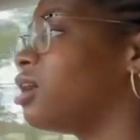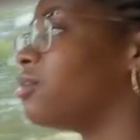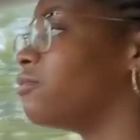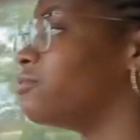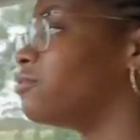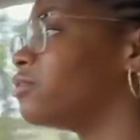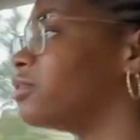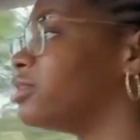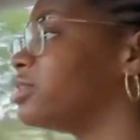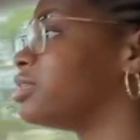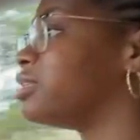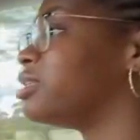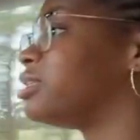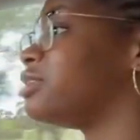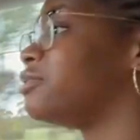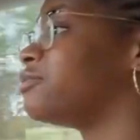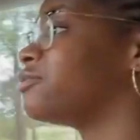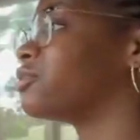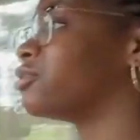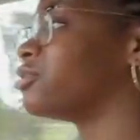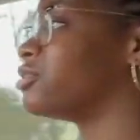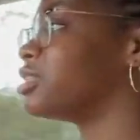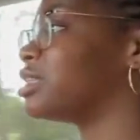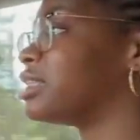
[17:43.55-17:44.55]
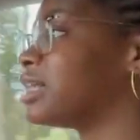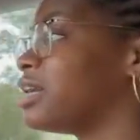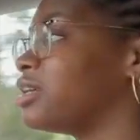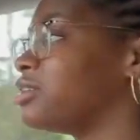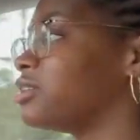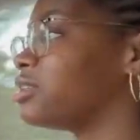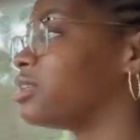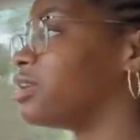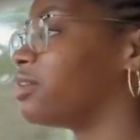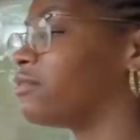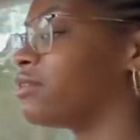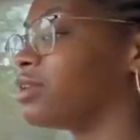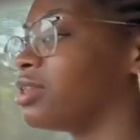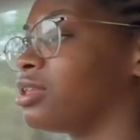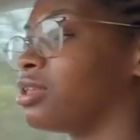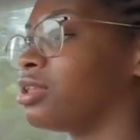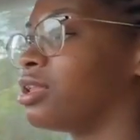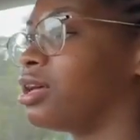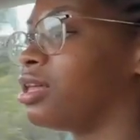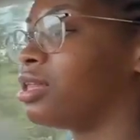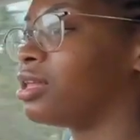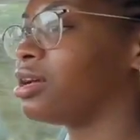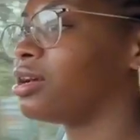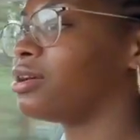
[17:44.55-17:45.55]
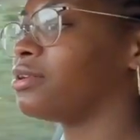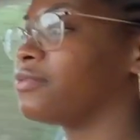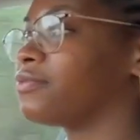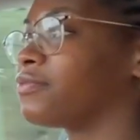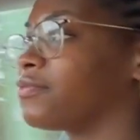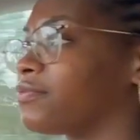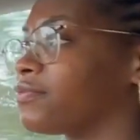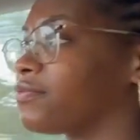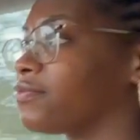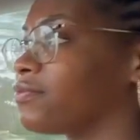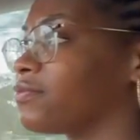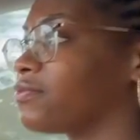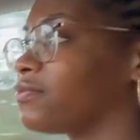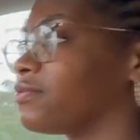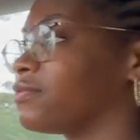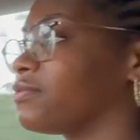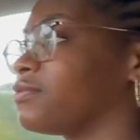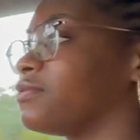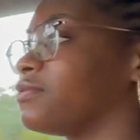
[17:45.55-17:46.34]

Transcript: avoid the deforestation and everything like that.